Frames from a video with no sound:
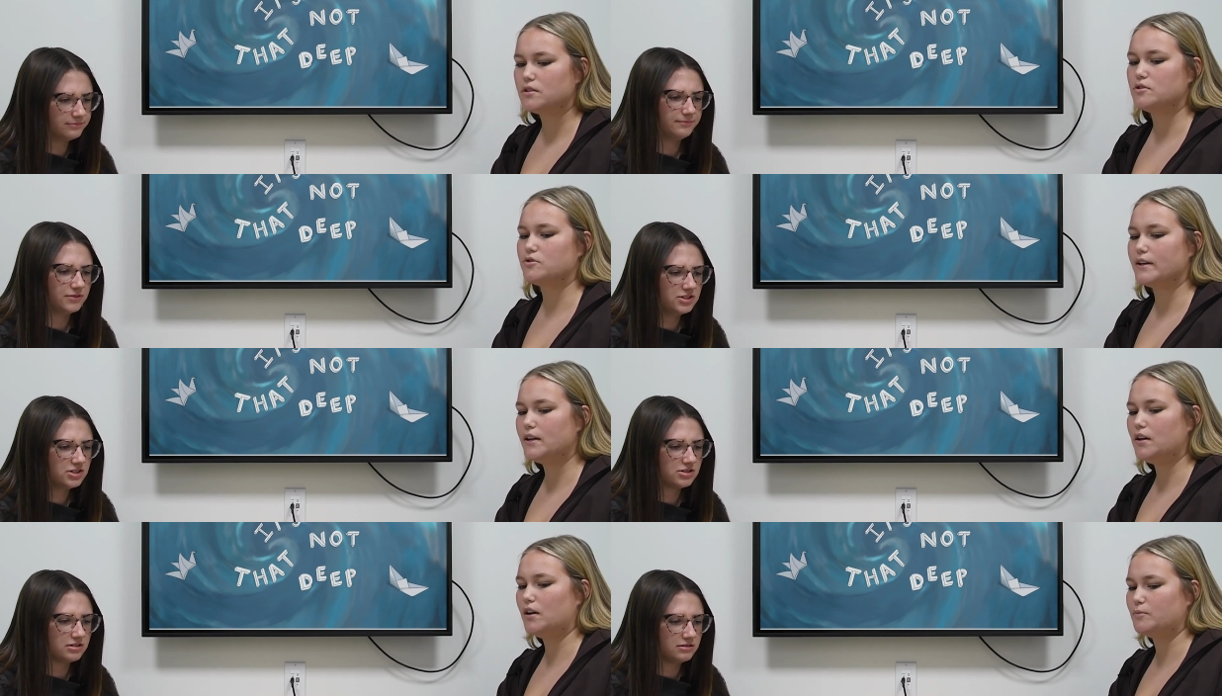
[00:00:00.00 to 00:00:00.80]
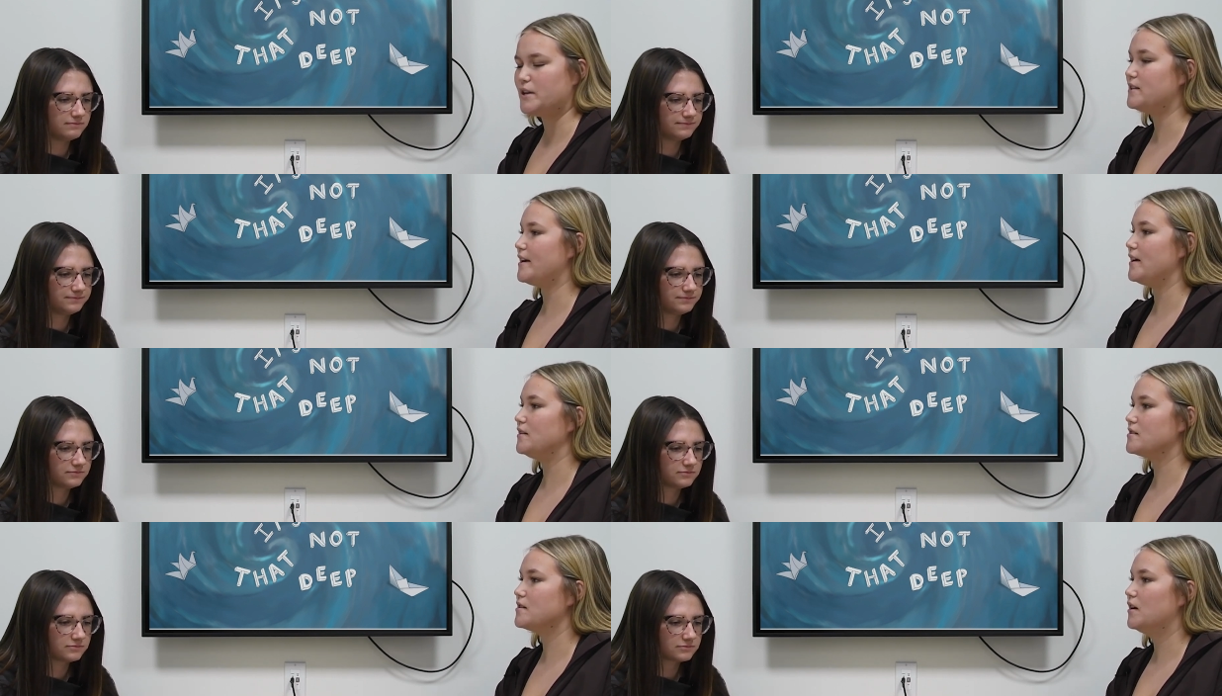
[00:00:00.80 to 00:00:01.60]
Speaker 1: Drinking is, on
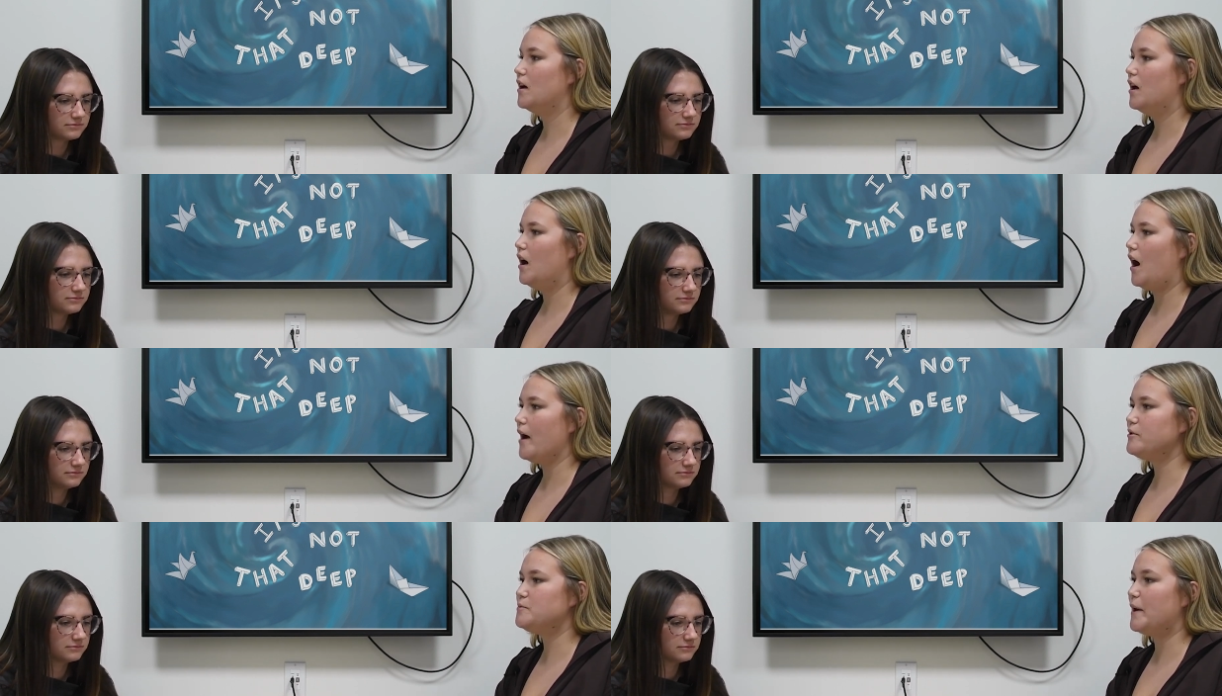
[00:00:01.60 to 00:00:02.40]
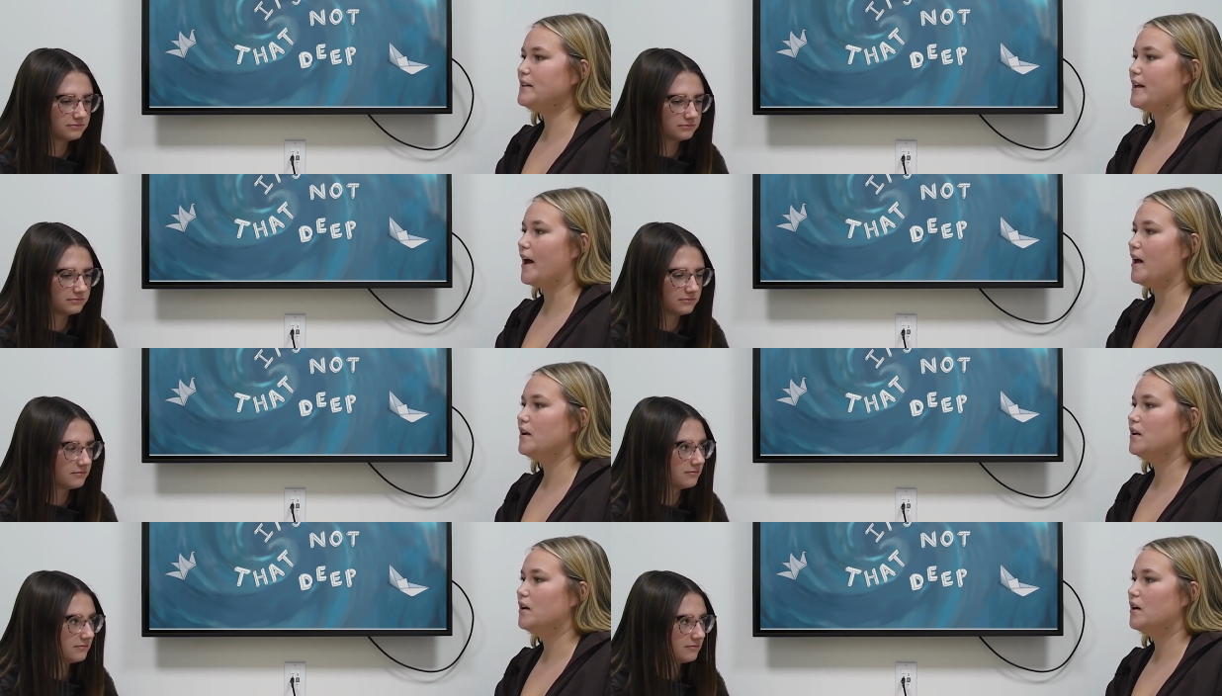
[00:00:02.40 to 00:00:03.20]
weekdays. I respect that
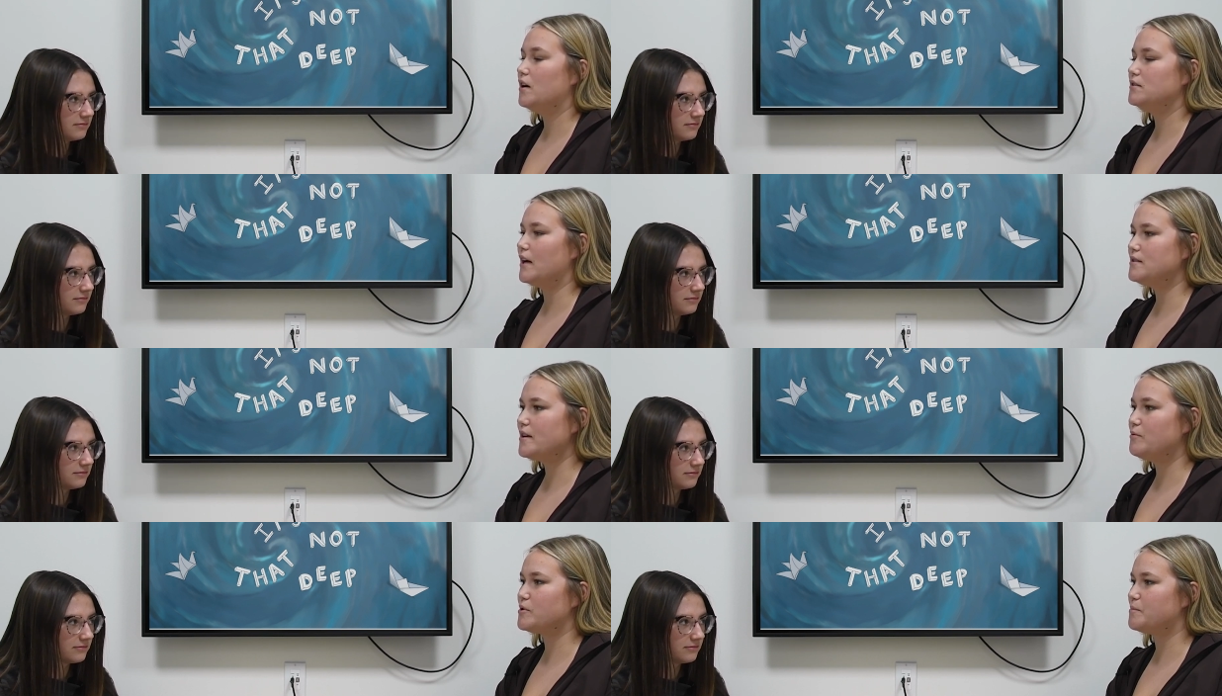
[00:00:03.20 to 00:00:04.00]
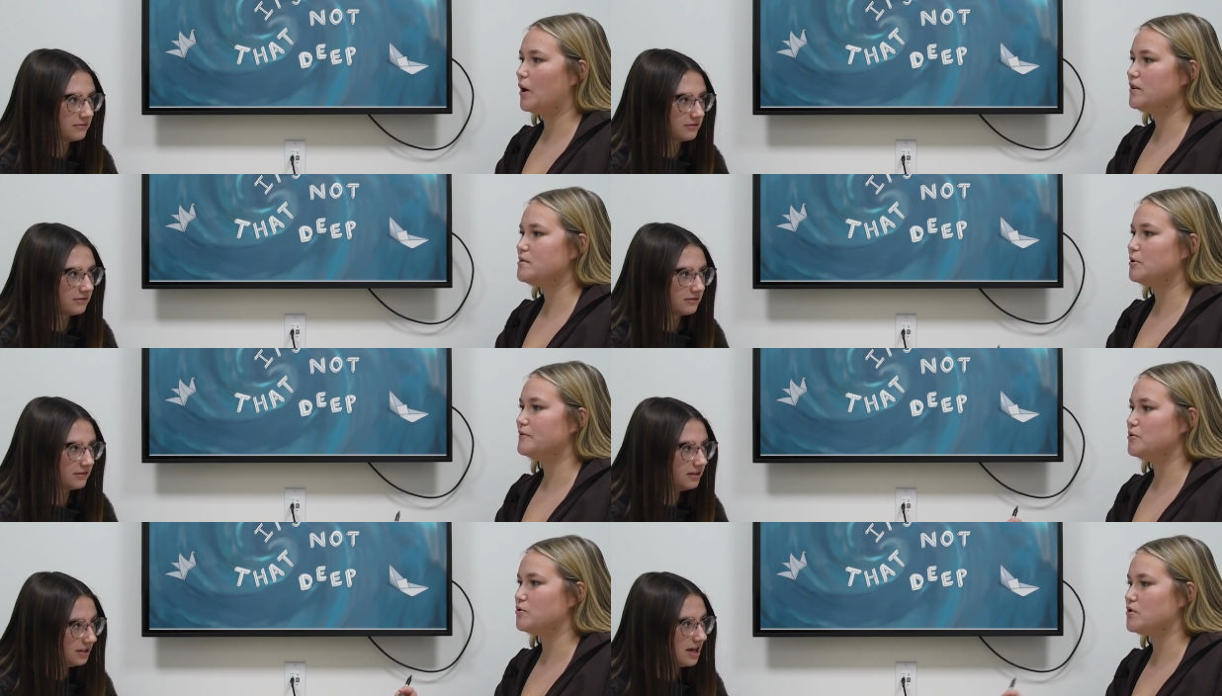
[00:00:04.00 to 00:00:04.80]
that's like responsible if
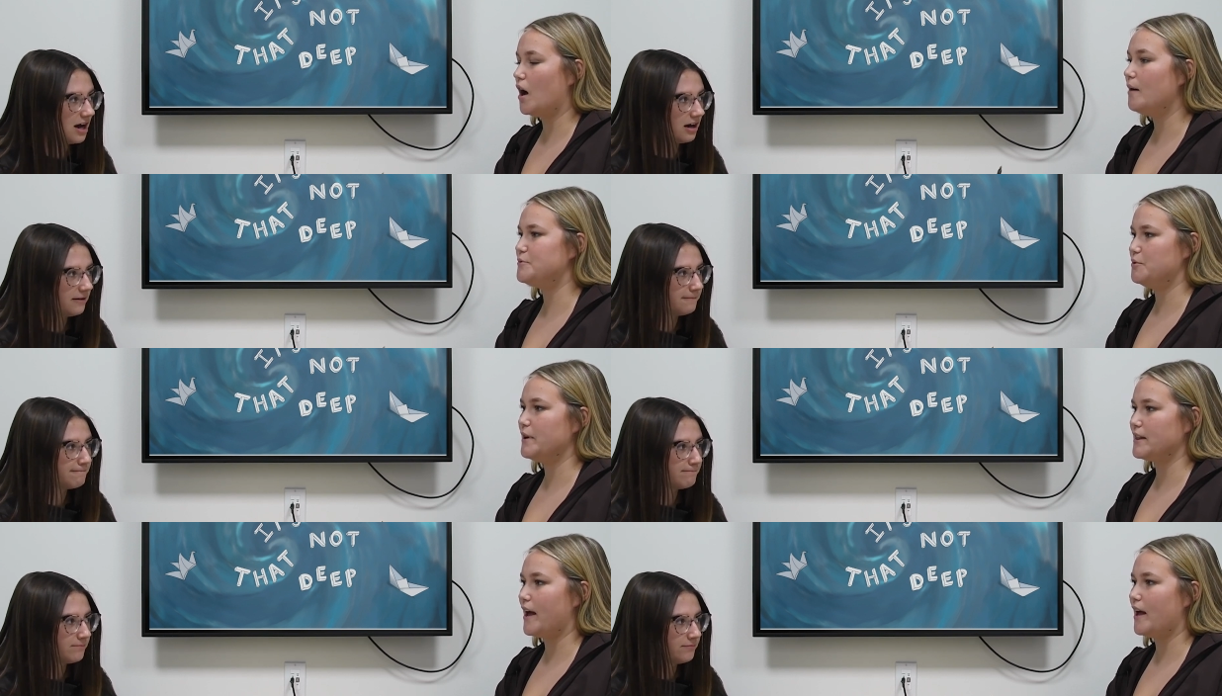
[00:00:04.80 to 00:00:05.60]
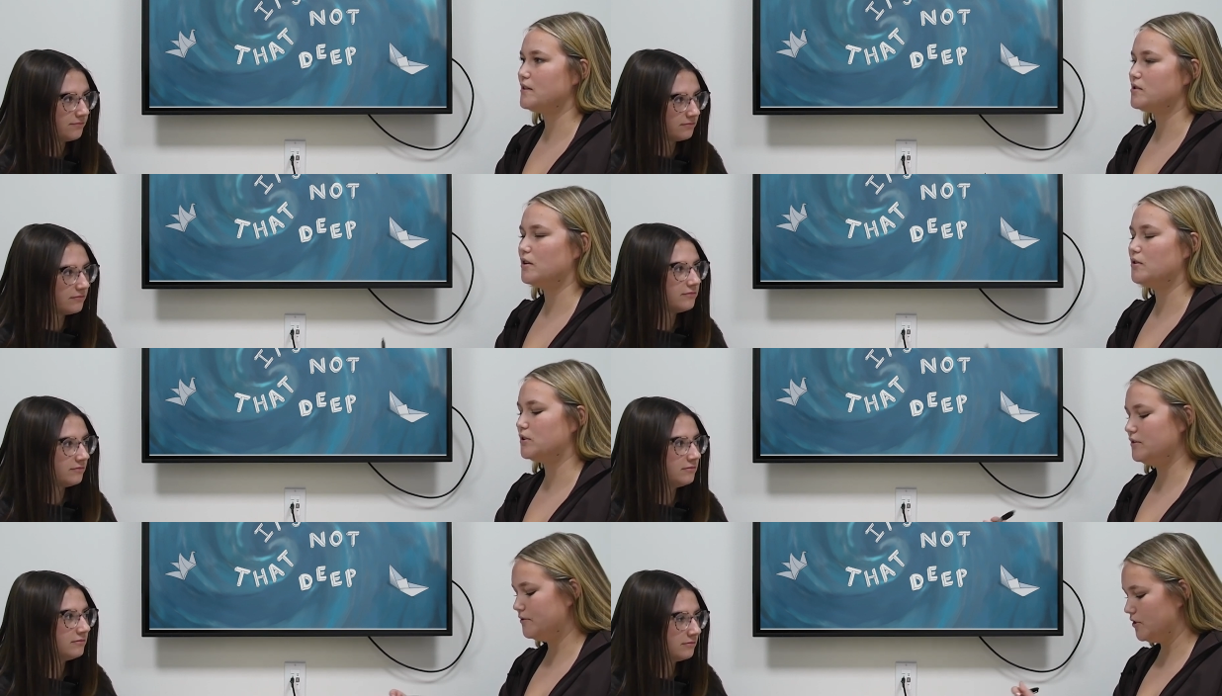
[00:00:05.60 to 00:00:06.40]
you yeah. stop doing that. So mm-hmm.
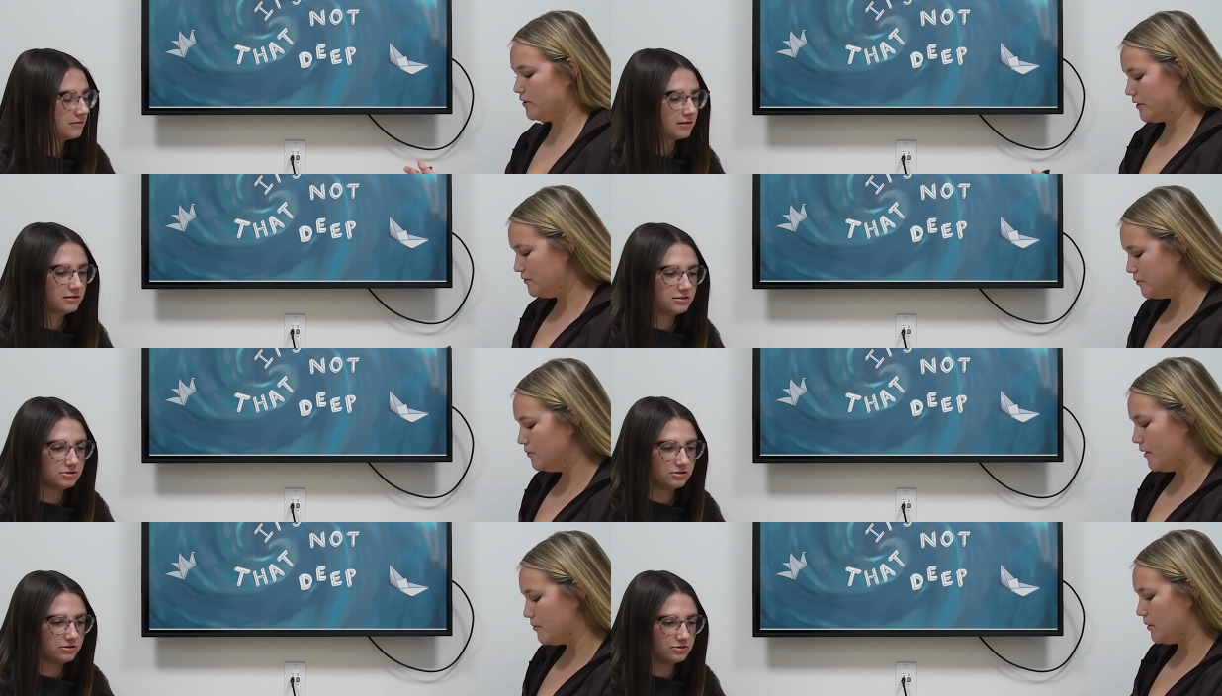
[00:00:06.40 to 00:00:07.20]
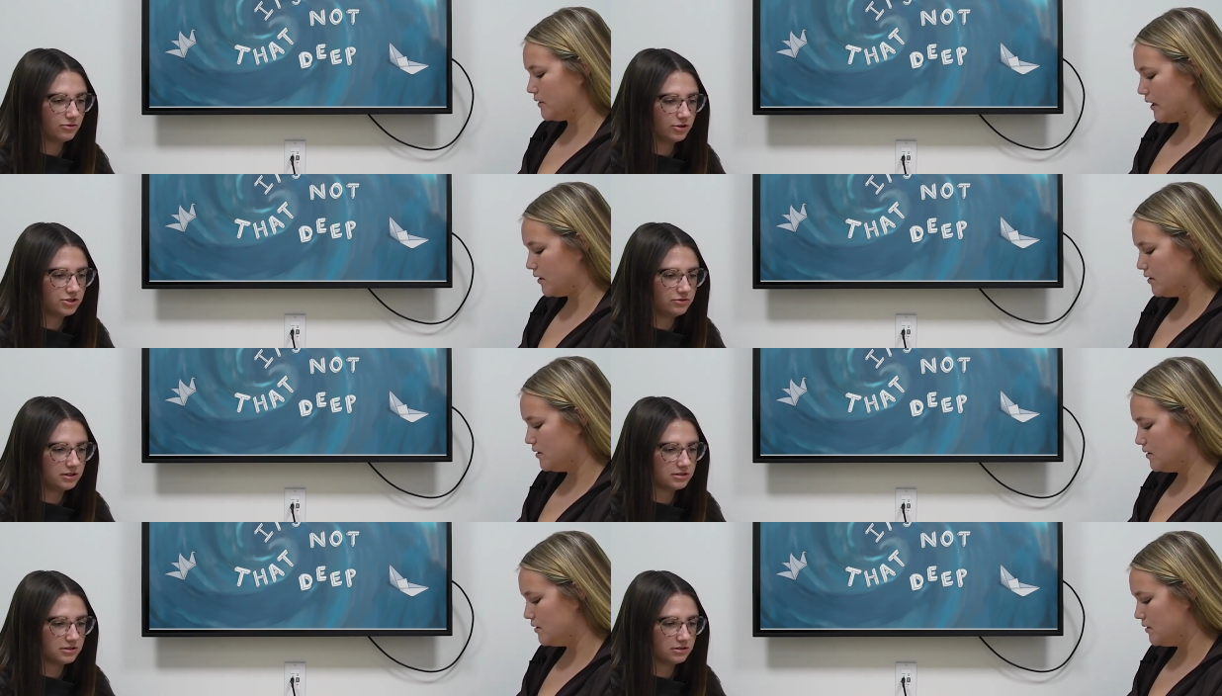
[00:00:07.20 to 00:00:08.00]
good for good for whoever wrote do that. Do what you need
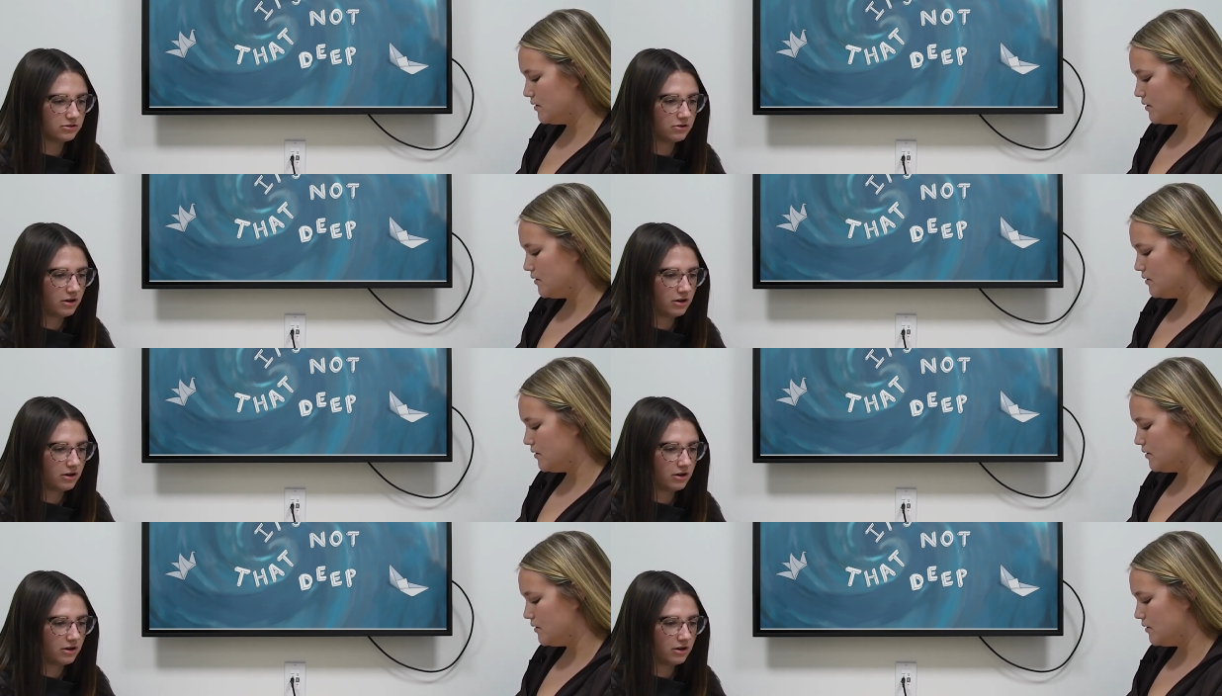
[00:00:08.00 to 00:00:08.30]
to do.